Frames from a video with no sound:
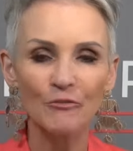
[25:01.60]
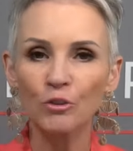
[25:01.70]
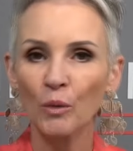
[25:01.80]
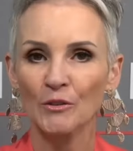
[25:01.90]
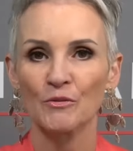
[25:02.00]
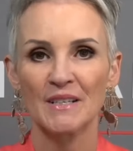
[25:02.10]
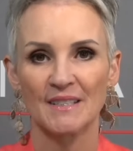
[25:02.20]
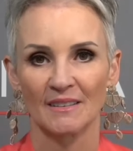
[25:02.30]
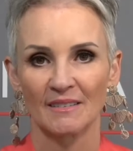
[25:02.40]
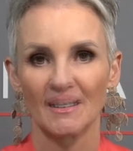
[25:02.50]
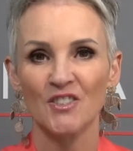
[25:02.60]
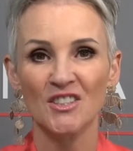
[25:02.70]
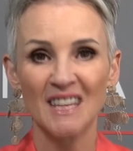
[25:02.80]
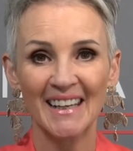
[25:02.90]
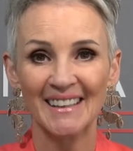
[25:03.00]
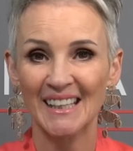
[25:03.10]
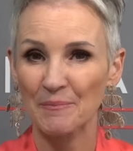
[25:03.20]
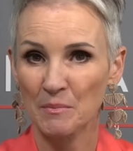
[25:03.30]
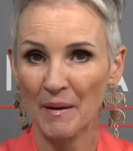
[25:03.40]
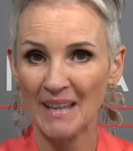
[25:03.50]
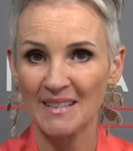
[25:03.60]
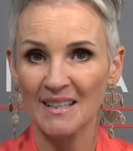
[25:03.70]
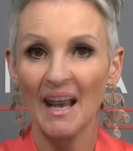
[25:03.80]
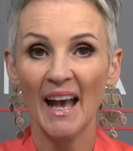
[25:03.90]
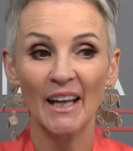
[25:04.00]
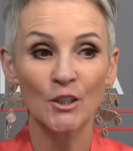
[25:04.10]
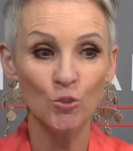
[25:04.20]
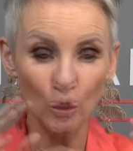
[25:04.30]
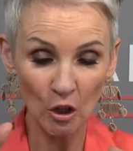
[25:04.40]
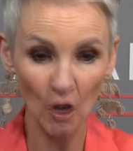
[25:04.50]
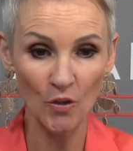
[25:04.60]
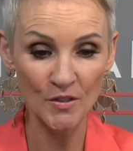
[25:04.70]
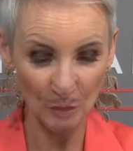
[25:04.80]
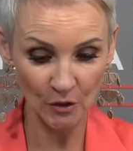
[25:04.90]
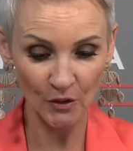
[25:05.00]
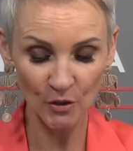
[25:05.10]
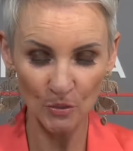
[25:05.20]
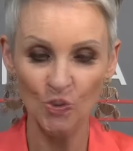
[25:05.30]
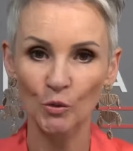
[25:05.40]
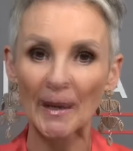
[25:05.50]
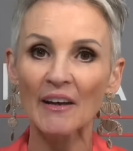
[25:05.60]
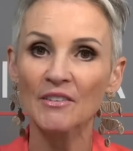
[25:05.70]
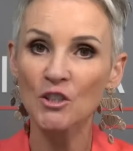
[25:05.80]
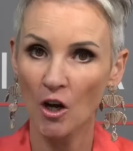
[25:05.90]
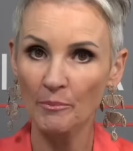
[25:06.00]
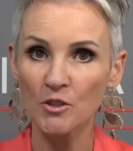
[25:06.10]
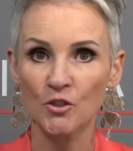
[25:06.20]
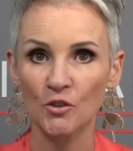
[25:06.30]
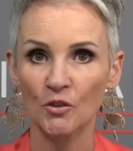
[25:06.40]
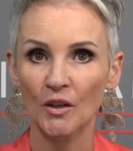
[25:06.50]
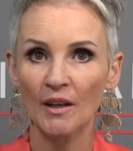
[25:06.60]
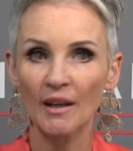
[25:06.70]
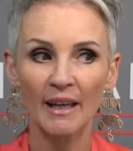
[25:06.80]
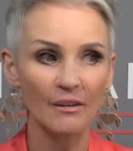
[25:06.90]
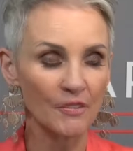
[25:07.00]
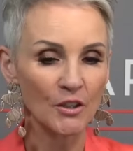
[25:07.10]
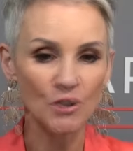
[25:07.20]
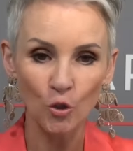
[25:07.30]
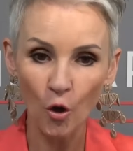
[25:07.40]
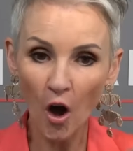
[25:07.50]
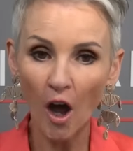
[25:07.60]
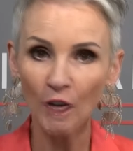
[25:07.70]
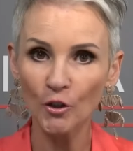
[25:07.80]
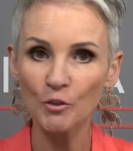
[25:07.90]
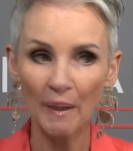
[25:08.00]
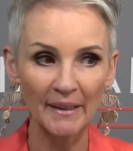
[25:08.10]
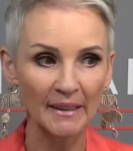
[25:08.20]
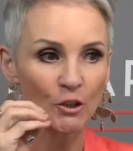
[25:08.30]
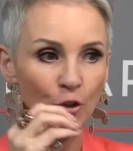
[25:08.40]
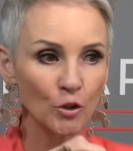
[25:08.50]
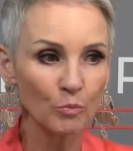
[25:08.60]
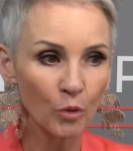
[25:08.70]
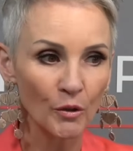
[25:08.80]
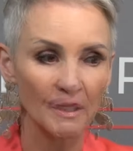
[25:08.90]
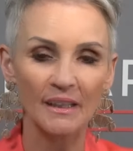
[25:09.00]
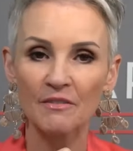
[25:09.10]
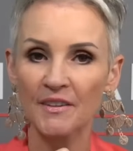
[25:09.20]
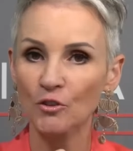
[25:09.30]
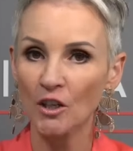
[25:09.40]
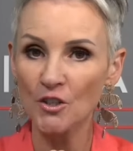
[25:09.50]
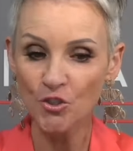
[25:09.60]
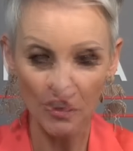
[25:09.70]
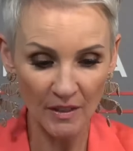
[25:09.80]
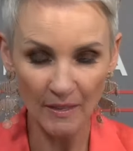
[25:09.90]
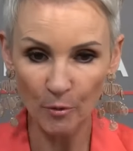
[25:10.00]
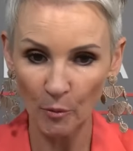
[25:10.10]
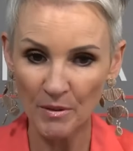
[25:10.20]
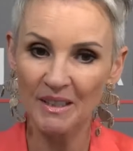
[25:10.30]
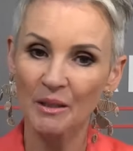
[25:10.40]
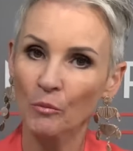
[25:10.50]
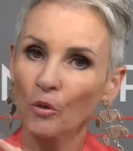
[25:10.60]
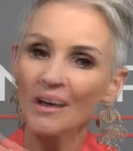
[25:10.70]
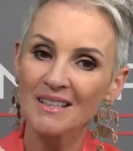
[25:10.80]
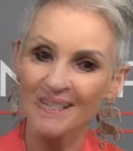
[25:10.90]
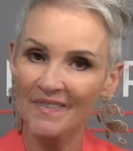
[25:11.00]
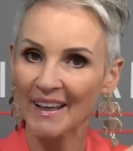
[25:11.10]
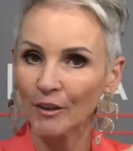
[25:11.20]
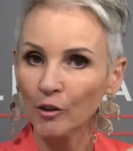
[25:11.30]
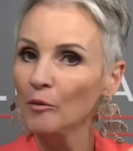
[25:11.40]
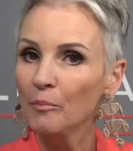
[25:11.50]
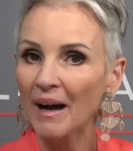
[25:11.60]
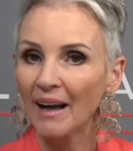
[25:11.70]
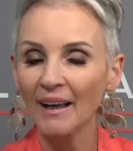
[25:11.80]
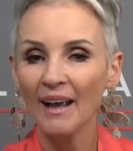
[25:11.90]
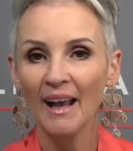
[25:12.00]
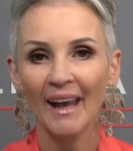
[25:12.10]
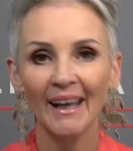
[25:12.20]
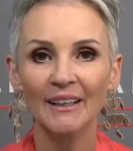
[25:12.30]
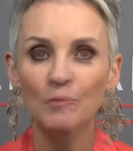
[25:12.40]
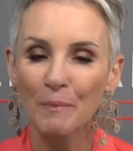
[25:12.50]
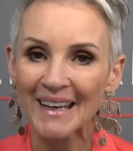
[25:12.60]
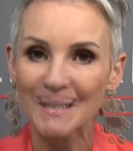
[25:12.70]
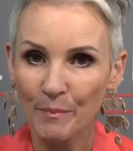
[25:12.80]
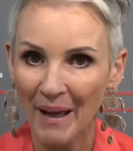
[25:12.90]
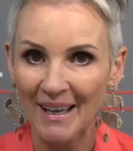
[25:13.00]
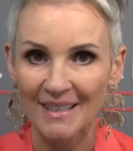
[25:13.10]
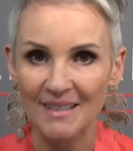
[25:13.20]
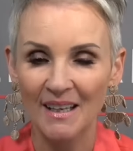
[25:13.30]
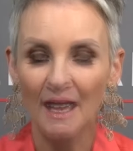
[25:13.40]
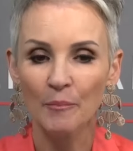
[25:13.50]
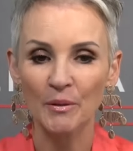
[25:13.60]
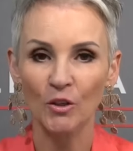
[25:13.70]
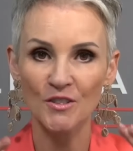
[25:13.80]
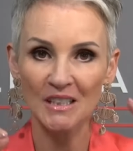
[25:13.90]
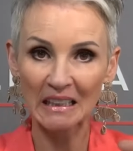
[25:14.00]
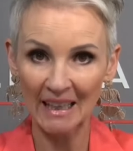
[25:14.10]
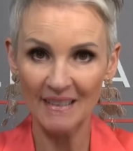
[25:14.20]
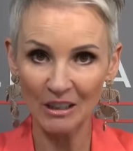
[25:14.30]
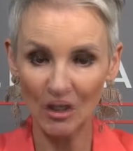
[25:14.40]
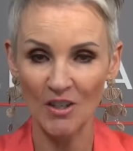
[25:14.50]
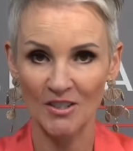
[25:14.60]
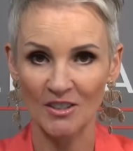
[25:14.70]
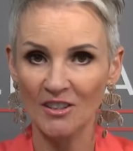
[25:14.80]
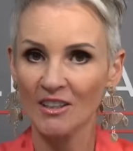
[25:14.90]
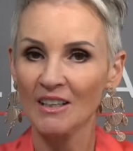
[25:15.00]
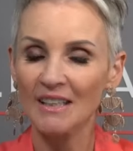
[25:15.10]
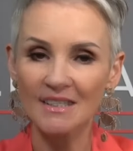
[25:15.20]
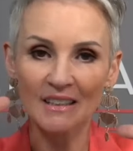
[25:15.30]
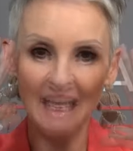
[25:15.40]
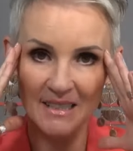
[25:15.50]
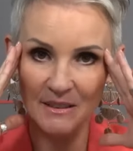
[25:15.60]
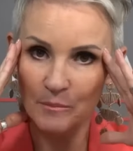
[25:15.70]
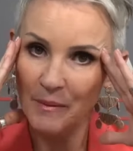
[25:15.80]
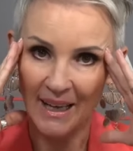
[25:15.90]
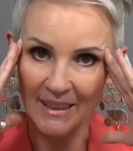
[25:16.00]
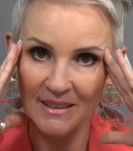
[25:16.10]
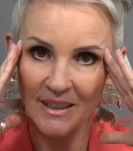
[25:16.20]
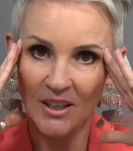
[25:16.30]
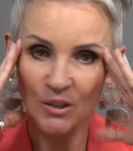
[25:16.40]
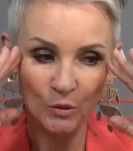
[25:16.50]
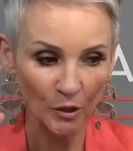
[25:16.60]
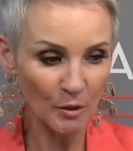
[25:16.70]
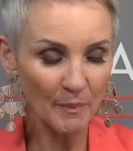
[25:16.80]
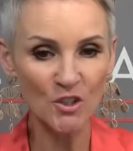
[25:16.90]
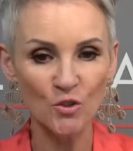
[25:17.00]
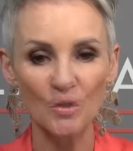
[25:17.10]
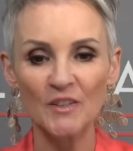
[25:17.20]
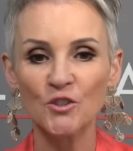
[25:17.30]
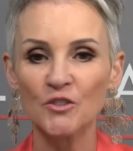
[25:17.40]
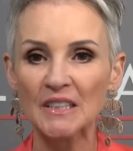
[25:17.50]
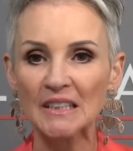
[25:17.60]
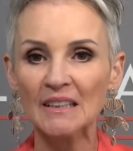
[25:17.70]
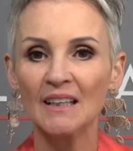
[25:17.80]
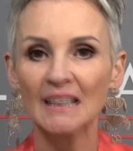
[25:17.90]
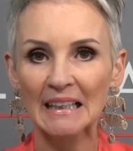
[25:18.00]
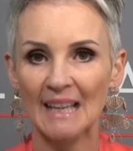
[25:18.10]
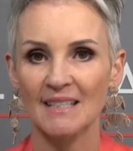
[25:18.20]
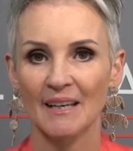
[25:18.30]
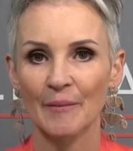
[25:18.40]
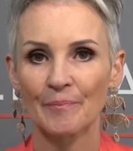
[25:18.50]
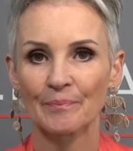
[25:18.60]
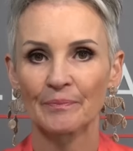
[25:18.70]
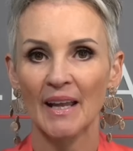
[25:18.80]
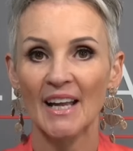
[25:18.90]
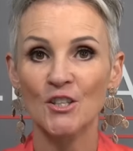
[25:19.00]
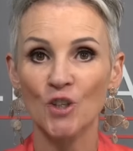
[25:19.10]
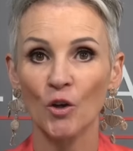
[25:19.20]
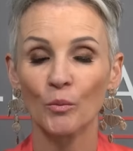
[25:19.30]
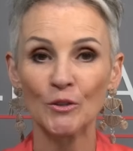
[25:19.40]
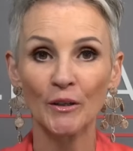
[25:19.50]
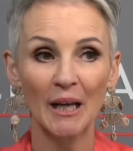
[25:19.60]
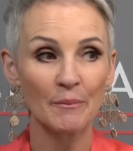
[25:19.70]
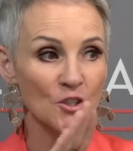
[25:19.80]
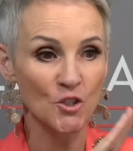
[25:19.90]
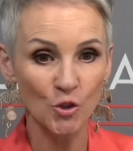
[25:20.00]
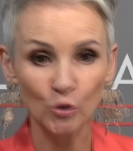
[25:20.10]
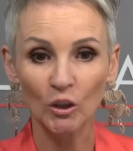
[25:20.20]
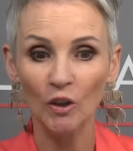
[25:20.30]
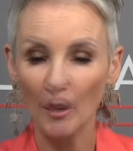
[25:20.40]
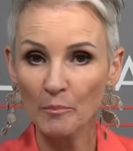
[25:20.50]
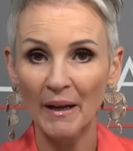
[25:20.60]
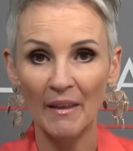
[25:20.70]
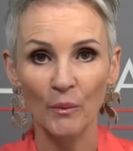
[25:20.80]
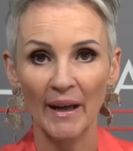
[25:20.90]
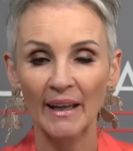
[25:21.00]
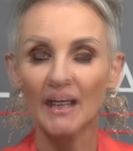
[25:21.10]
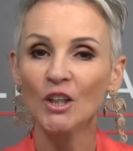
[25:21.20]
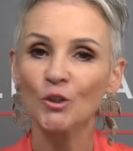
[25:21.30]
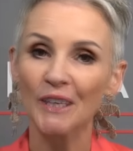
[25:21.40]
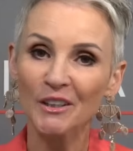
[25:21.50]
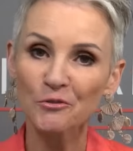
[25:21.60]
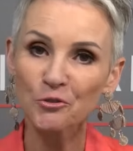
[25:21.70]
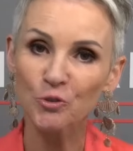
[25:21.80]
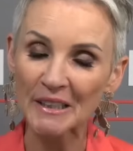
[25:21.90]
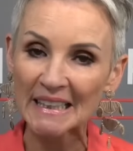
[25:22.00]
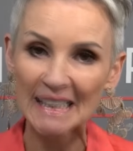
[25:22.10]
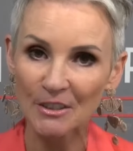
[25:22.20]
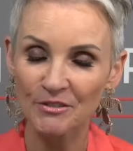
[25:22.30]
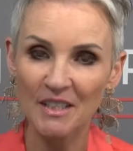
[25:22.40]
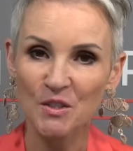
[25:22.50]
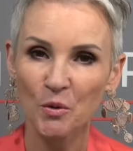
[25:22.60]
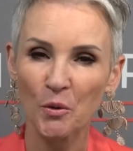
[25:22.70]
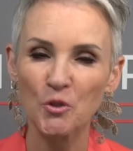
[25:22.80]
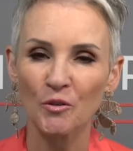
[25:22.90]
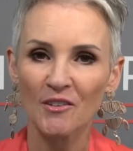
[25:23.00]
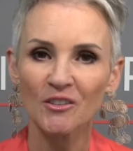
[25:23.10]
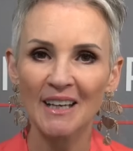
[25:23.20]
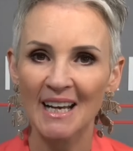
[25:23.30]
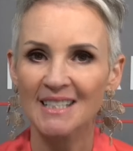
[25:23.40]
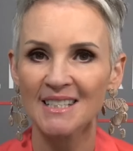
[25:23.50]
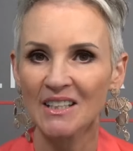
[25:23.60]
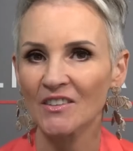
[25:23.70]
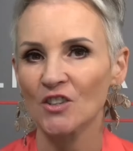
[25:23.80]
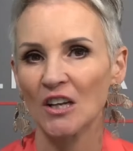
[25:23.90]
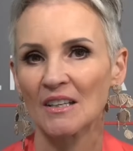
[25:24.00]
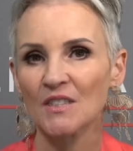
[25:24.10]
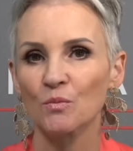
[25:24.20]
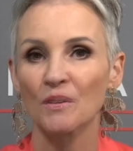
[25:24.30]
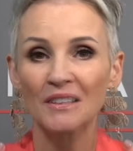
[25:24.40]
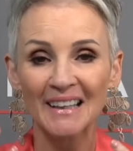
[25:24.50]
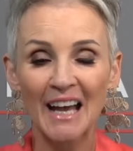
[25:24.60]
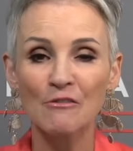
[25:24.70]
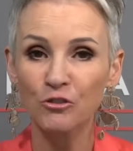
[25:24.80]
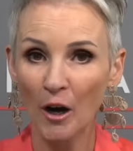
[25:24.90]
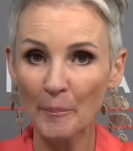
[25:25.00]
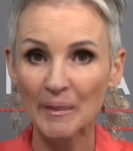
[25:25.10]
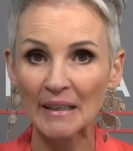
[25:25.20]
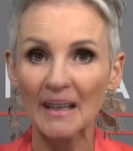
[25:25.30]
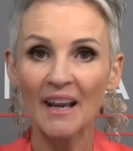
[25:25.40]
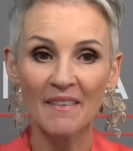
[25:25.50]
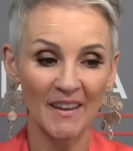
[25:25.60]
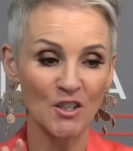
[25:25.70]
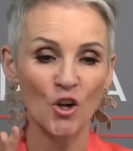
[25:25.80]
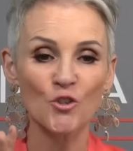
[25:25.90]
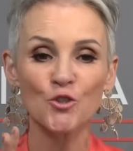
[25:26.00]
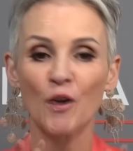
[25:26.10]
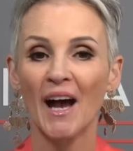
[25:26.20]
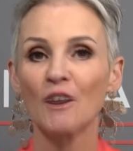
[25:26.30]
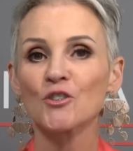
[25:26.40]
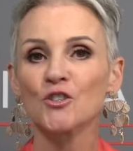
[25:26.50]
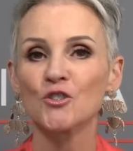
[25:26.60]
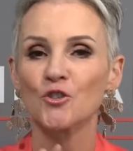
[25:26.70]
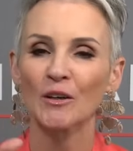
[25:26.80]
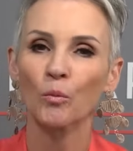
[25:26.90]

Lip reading: for what reason? It's just taking up space. And your clothes, including your jewelry, have a job to do. If it's your hard-earned money, you bought it. If they're not serving their purpose anymore, say thank you, goodbye, and make space. Because a cluttered closet is a cluttered mind. You want to make sure that you declutter. And so when you come into school.com, by the way, you get a free gift that is worth $297 with love from me that shows you how to do that